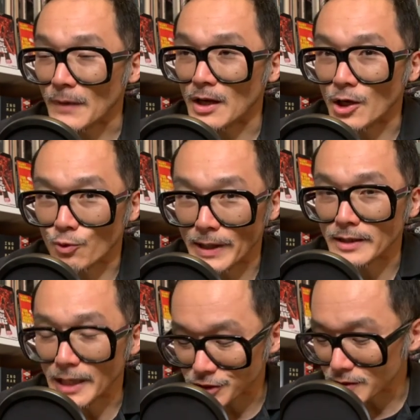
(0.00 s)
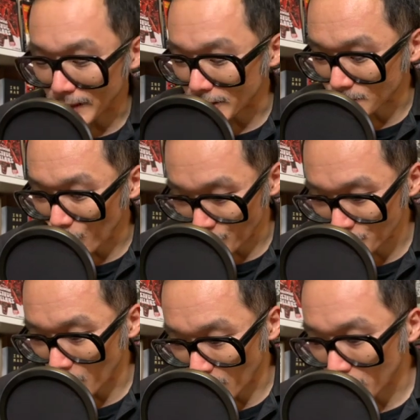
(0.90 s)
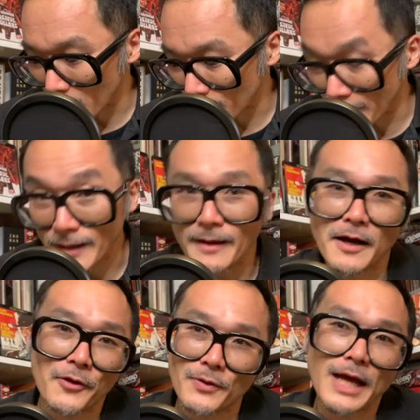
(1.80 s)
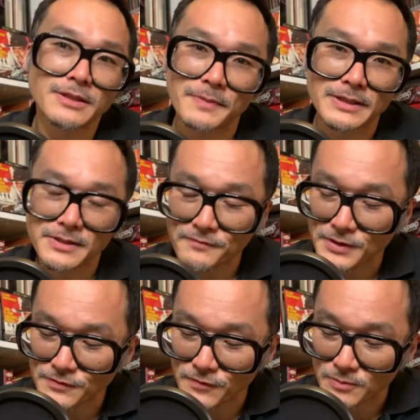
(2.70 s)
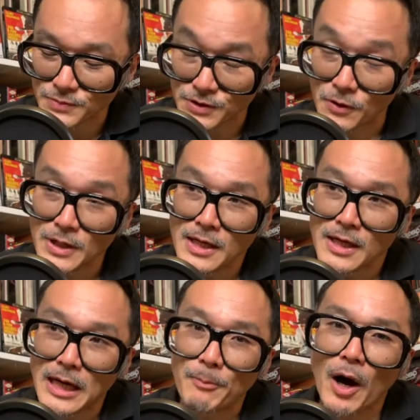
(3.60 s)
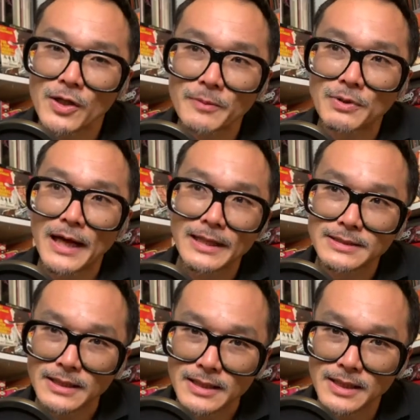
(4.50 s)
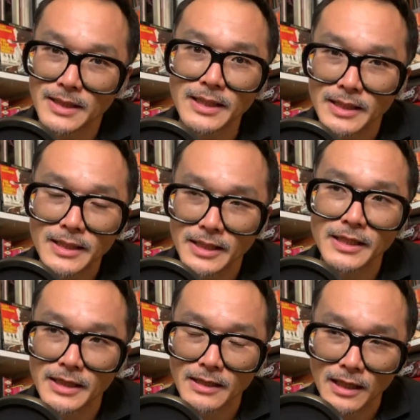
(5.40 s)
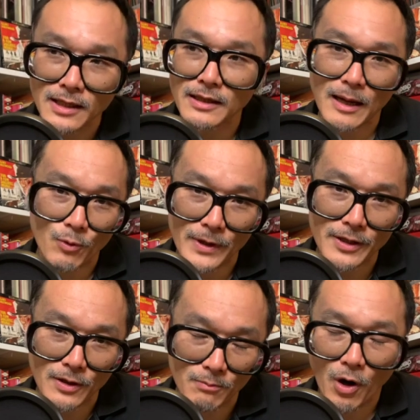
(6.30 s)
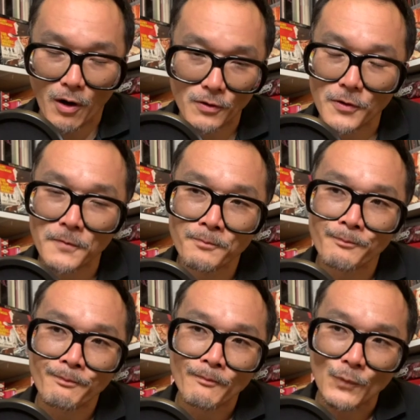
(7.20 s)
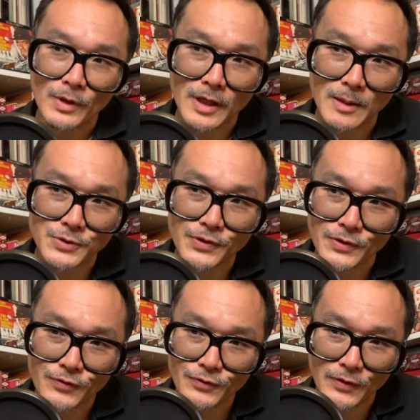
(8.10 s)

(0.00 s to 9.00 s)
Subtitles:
great legend that is Boris Karloff, and then other aspects of this film. So Polyplat is a key collaborator and partner when it comes to this